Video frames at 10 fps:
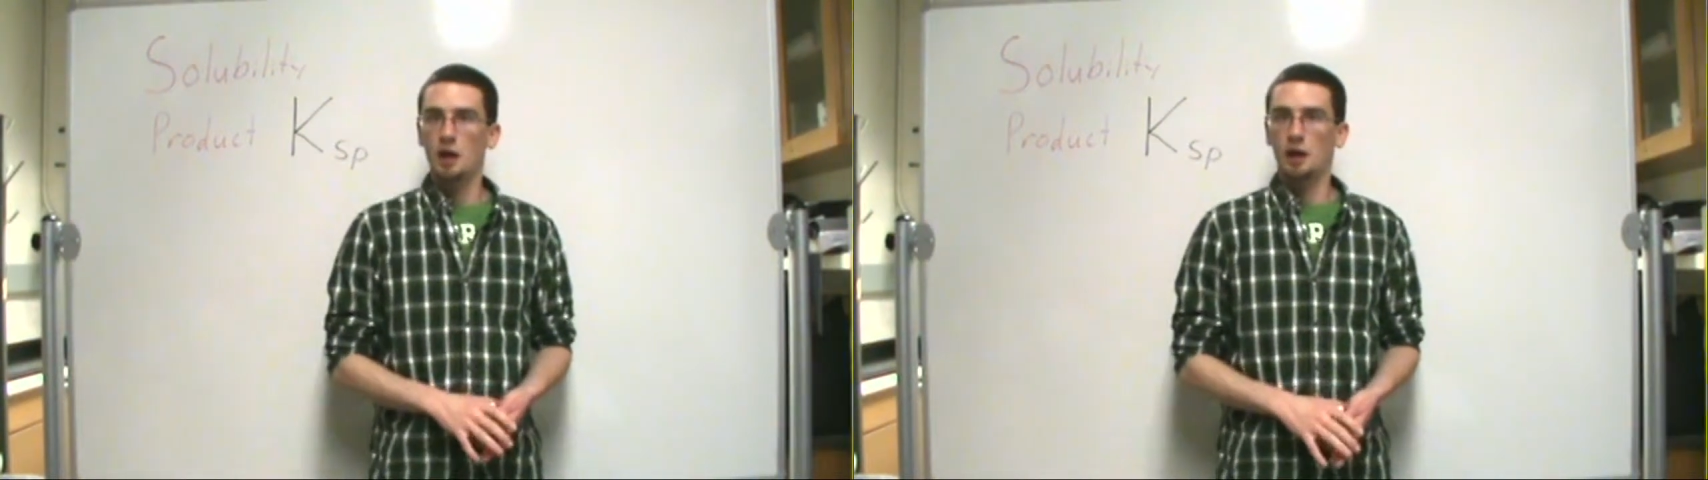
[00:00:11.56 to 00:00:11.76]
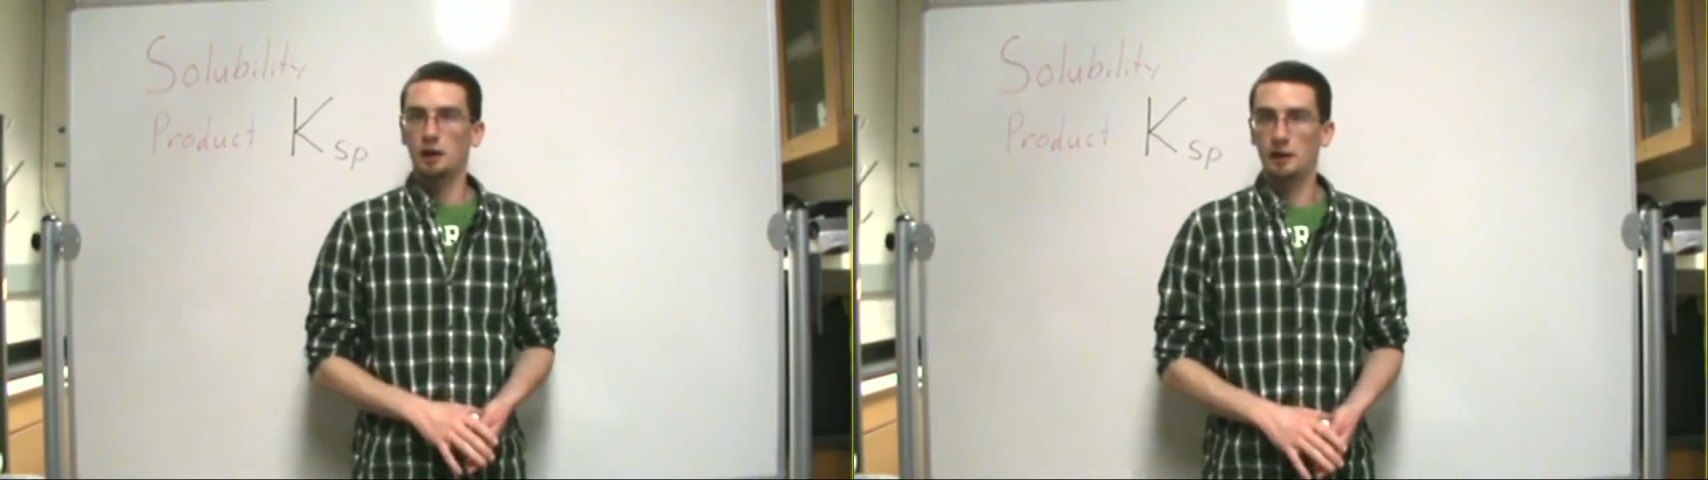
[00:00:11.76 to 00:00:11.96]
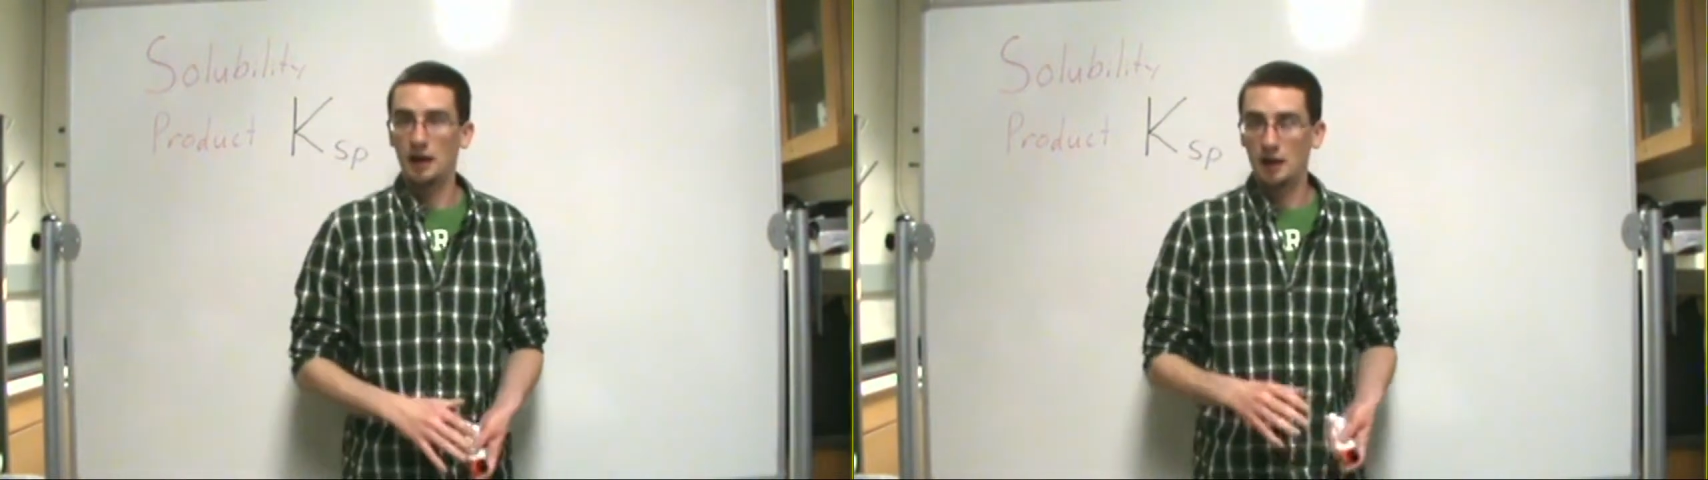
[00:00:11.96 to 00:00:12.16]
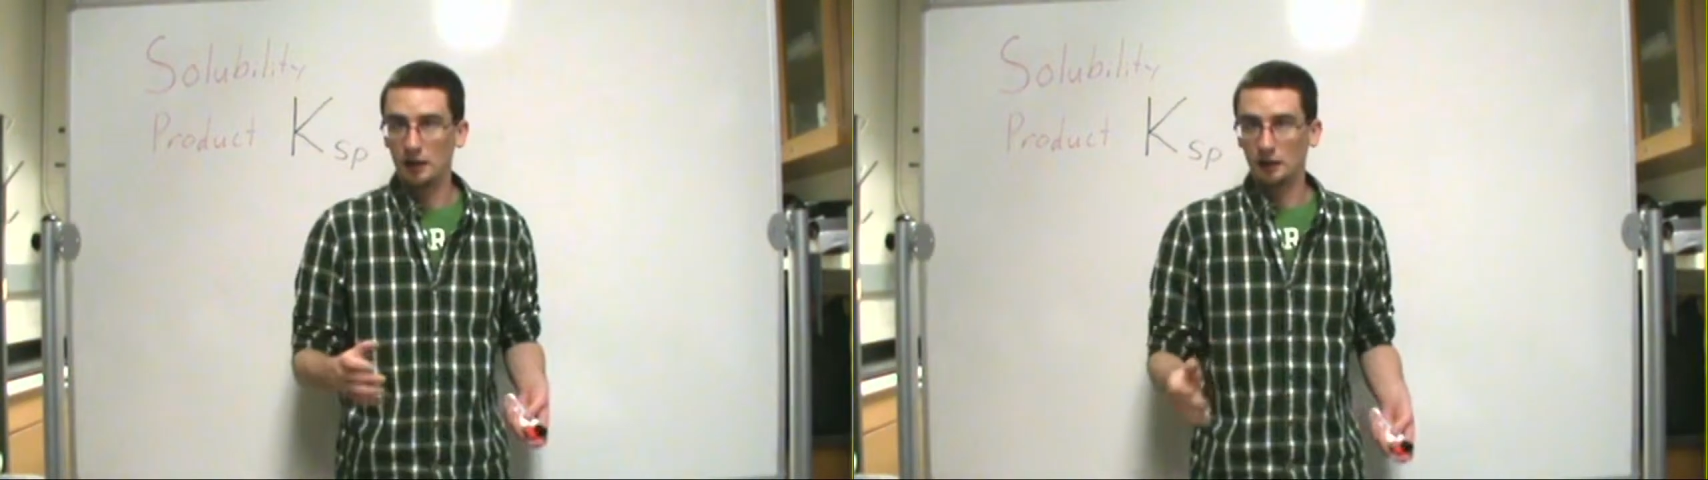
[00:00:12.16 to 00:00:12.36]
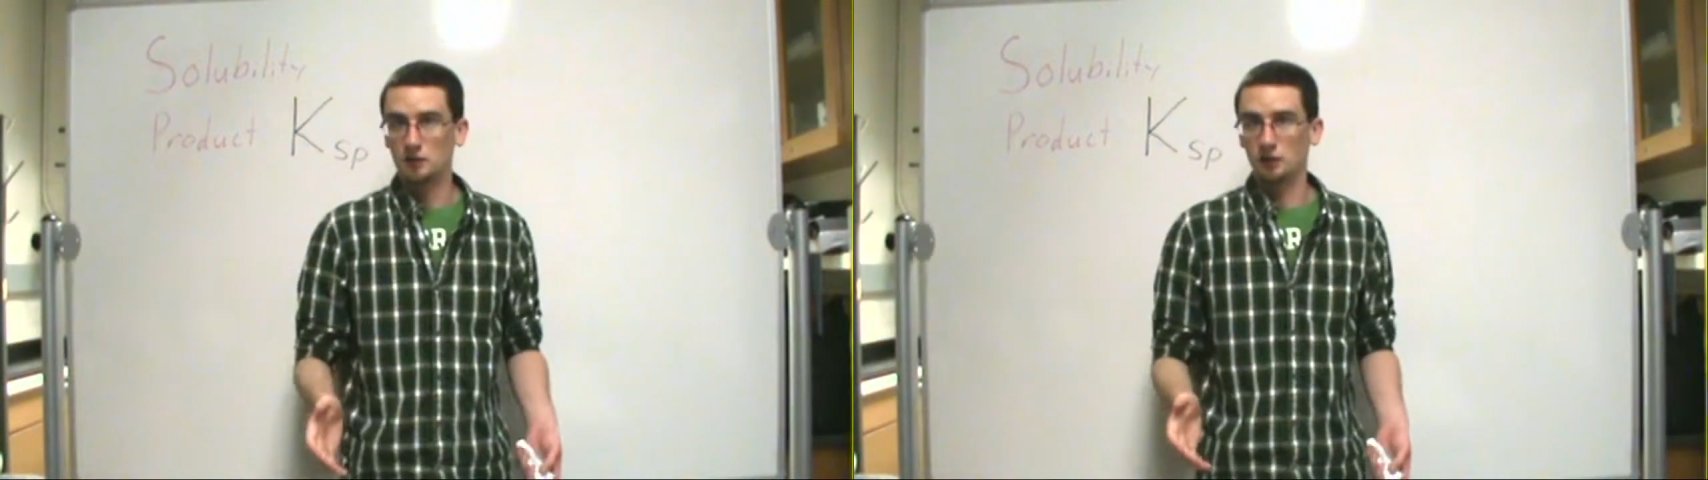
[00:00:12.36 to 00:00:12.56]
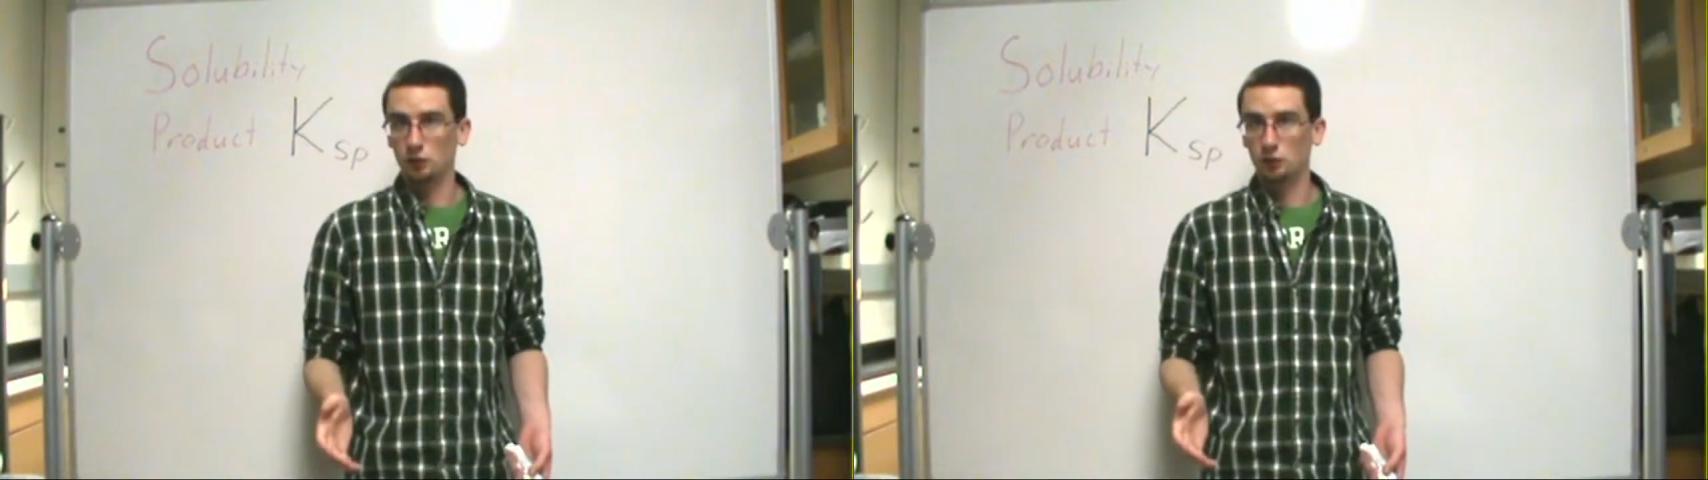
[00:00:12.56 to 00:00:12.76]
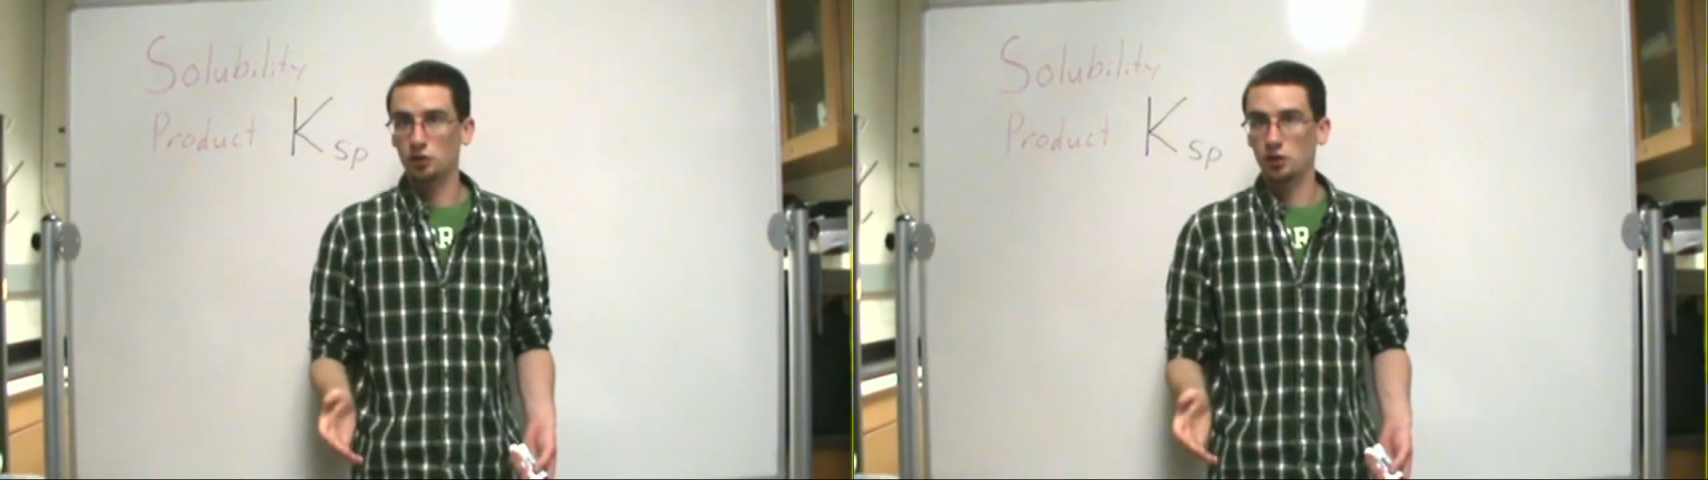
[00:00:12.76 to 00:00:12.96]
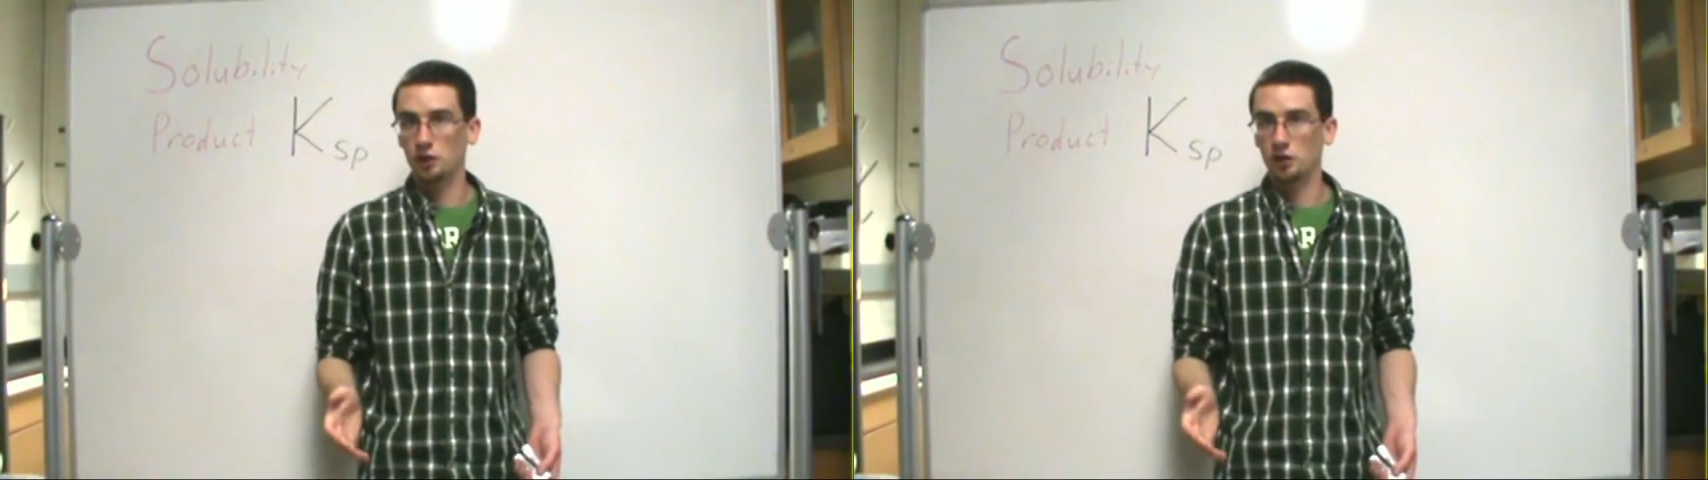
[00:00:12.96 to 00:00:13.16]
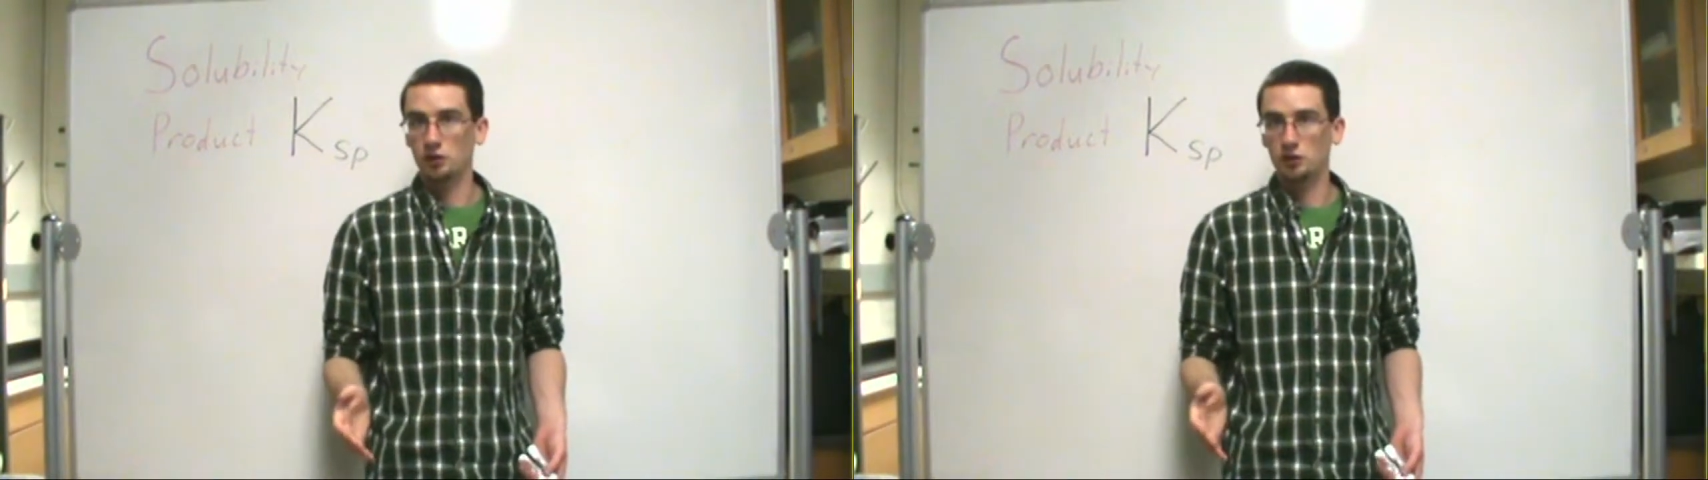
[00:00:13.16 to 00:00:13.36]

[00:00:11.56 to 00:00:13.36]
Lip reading: an ionic solution